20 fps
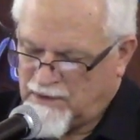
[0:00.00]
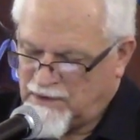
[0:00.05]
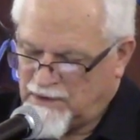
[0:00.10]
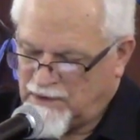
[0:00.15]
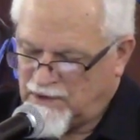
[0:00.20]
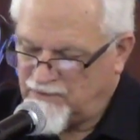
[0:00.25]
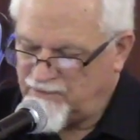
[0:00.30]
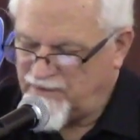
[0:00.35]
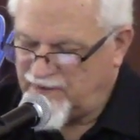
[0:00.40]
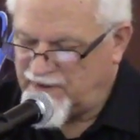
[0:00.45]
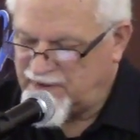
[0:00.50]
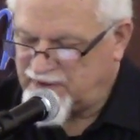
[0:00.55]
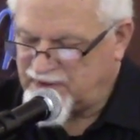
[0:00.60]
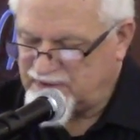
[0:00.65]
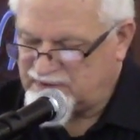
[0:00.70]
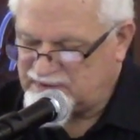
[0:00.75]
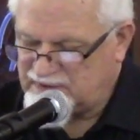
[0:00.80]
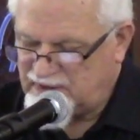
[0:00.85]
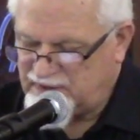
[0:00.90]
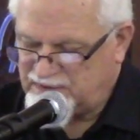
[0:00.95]

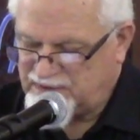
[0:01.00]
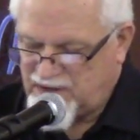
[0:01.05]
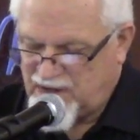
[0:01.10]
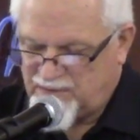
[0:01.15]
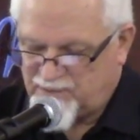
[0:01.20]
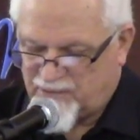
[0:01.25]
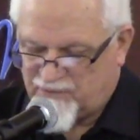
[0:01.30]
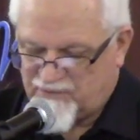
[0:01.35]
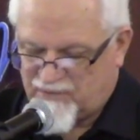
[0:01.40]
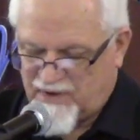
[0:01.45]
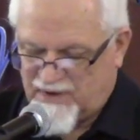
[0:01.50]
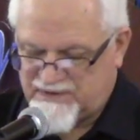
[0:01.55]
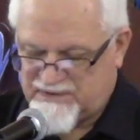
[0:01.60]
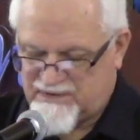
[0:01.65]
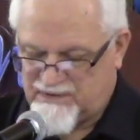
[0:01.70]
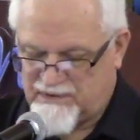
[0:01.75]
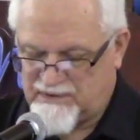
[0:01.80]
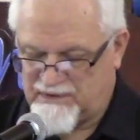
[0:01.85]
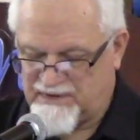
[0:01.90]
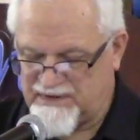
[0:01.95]
Leviticus 18 provides
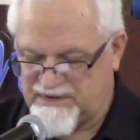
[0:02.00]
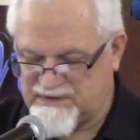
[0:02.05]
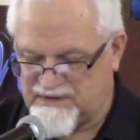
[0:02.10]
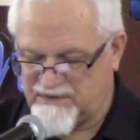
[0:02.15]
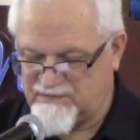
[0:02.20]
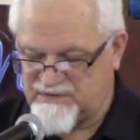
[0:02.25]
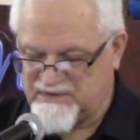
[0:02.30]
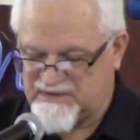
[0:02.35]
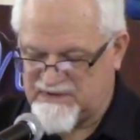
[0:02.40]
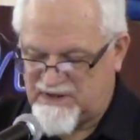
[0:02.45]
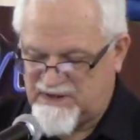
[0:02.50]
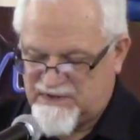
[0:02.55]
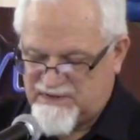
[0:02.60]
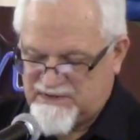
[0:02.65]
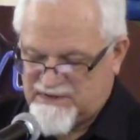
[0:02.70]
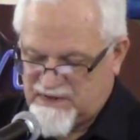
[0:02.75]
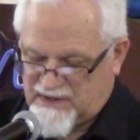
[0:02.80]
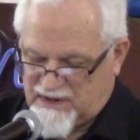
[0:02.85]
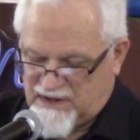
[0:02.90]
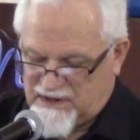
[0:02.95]
a list of
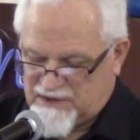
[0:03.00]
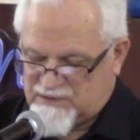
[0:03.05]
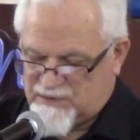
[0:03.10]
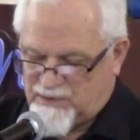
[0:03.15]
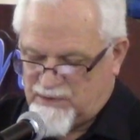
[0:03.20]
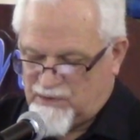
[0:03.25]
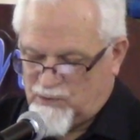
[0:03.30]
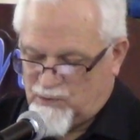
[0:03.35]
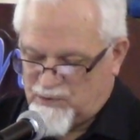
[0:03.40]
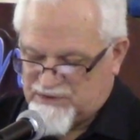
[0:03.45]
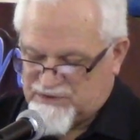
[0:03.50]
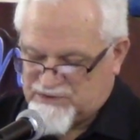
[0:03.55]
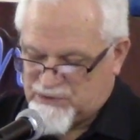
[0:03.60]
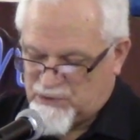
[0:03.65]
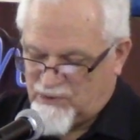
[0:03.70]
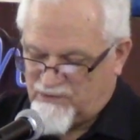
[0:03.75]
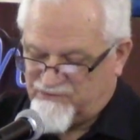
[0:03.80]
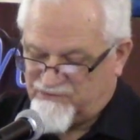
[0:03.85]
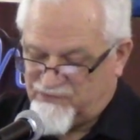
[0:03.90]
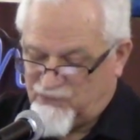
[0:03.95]
sins that Israel was
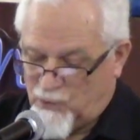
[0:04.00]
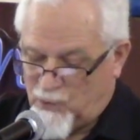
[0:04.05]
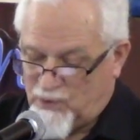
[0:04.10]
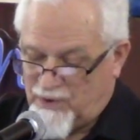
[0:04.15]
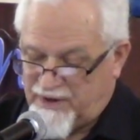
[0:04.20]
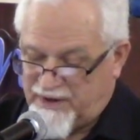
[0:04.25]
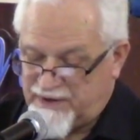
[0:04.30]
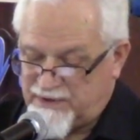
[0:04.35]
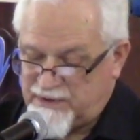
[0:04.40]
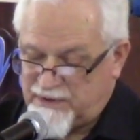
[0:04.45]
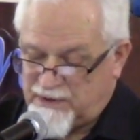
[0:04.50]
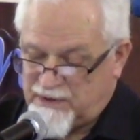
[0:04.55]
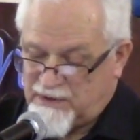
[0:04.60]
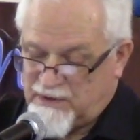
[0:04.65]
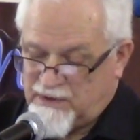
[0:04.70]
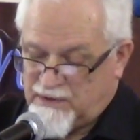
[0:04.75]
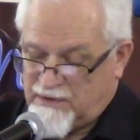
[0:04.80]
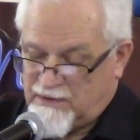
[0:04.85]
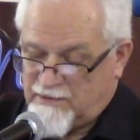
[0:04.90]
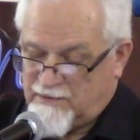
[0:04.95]
to avoid
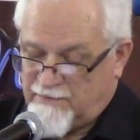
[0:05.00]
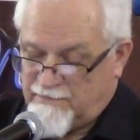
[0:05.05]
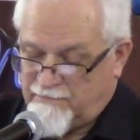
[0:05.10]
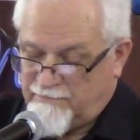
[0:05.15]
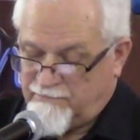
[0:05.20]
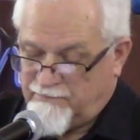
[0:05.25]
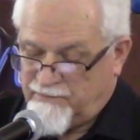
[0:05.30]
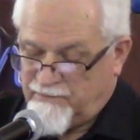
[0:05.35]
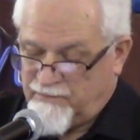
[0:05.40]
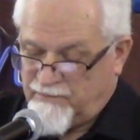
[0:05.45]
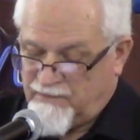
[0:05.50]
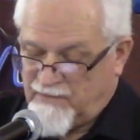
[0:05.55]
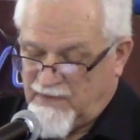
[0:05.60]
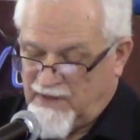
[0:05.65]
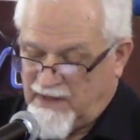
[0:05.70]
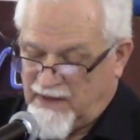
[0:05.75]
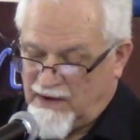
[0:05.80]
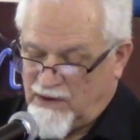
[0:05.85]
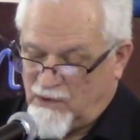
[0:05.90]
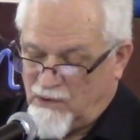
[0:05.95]

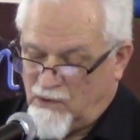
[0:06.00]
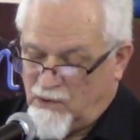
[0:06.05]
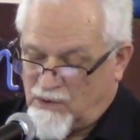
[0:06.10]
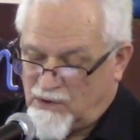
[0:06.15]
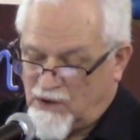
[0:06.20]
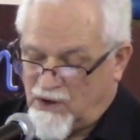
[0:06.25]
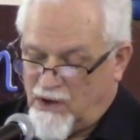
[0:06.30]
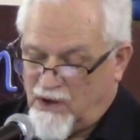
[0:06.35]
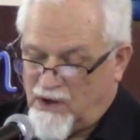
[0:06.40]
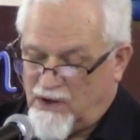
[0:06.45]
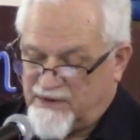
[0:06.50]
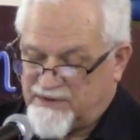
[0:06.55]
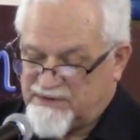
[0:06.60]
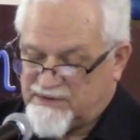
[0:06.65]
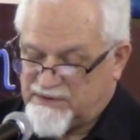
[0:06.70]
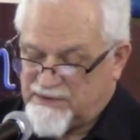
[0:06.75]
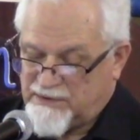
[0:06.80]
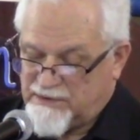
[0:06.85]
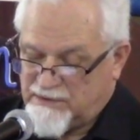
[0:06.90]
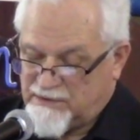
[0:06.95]
and at all
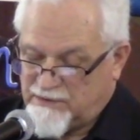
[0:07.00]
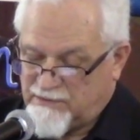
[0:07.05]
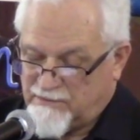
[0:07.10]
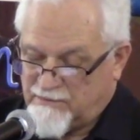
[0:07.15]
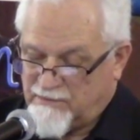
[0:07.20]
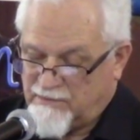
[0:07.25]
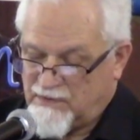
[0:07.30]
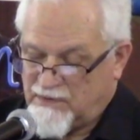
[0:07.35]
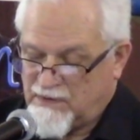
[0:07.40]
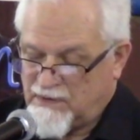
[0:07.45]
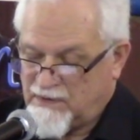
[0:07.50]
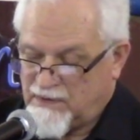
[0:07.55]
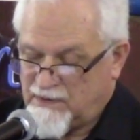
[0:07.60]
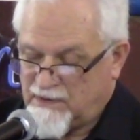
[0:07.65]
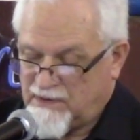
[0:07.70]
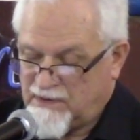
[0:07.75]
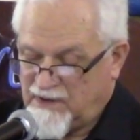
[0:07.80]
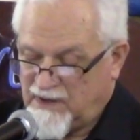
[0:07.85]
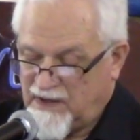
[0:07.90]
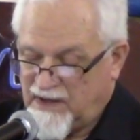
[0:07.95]
costs
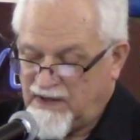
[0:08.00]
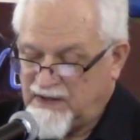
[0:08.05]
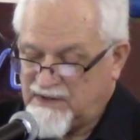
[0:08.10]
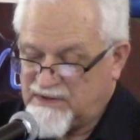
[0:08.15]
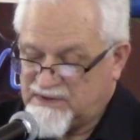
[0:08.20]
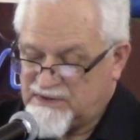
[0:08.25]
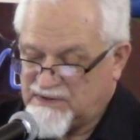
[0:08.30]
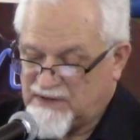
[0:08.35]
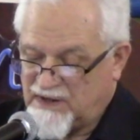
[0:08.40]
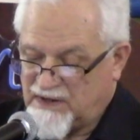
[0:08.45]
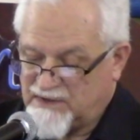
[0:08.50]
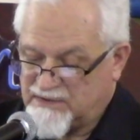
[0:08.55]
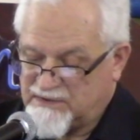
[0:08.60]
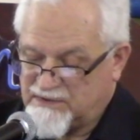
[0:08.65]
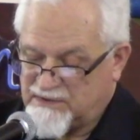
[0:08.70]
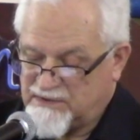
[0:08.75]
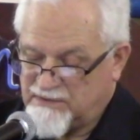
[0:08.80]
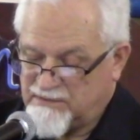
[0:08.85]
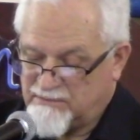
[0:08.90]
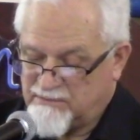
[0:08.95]

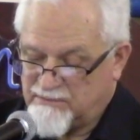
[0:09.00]
incest,